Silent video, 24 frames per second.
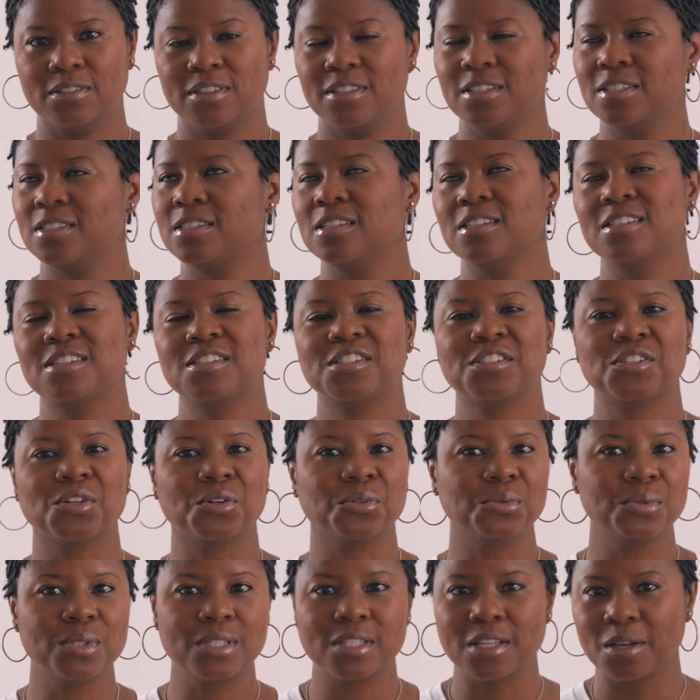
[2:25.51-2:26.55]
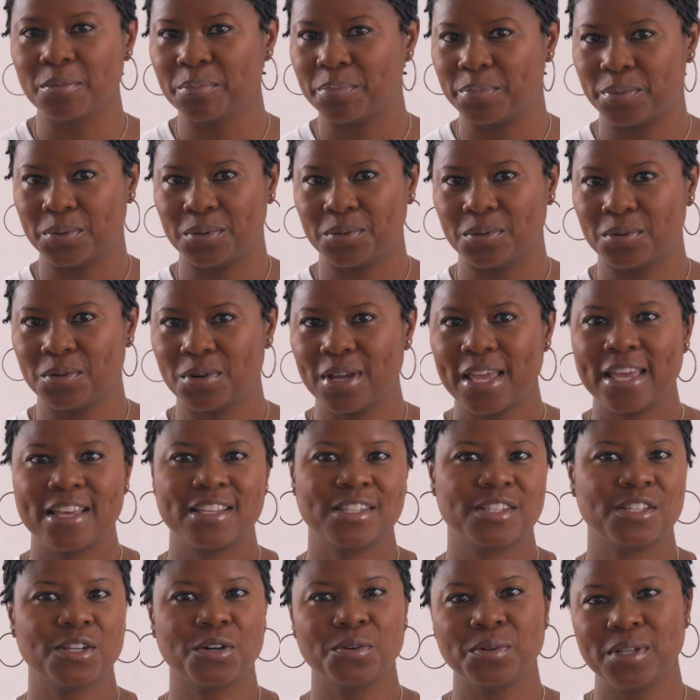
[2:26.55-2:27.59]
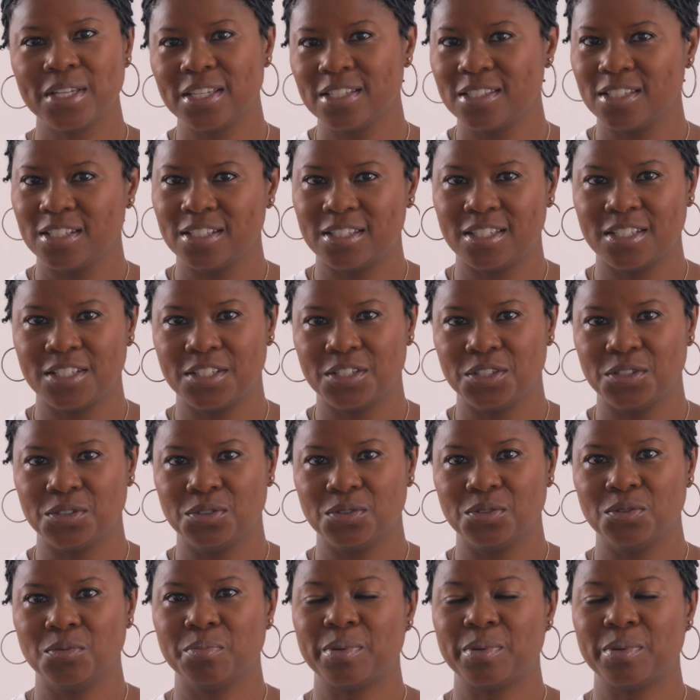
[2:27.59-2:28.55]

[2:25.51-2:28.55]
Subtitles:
This is so simple, so easy to do,